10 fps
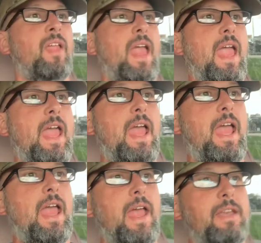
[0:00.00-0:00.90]

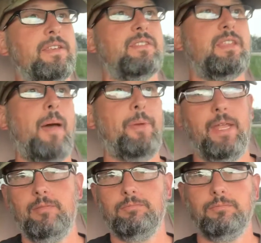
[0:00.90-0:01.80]
And stop it.
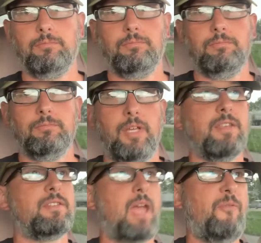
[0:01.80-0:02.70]

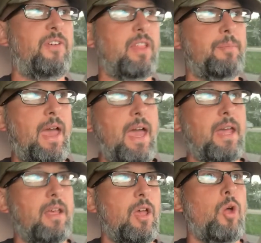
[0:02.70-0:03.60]
Stop feeling
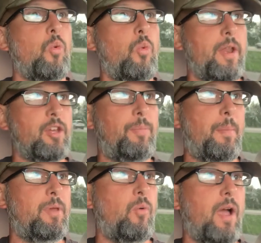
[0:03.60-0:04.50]
bad when your
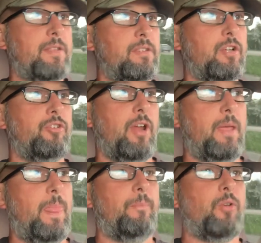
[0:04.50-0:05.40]
puppy whines in a crate.
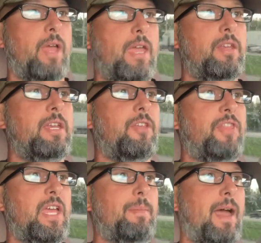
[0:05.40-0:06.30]
Okay, you need to
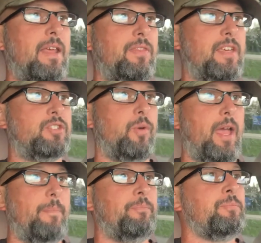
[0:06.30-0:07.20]
think about it this
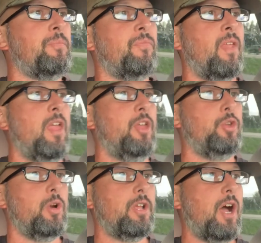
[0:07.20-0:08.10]
way.
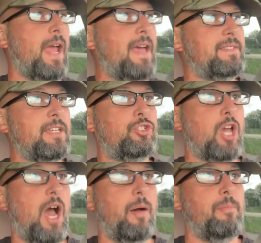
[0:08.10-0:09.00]
Your dog has a
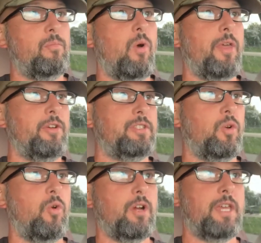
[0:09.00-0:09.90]
job. Whether it's a
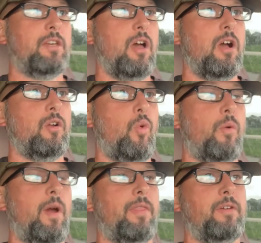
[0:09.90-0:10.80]
working dog or
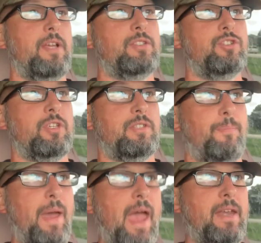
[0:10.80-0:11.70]
whether it's just a
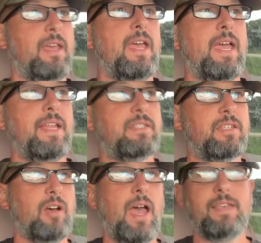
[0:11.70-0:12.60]
pet, it
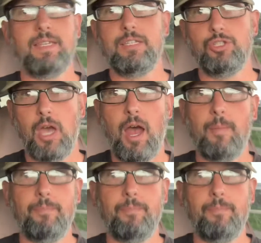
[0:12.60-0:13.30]
still has a job.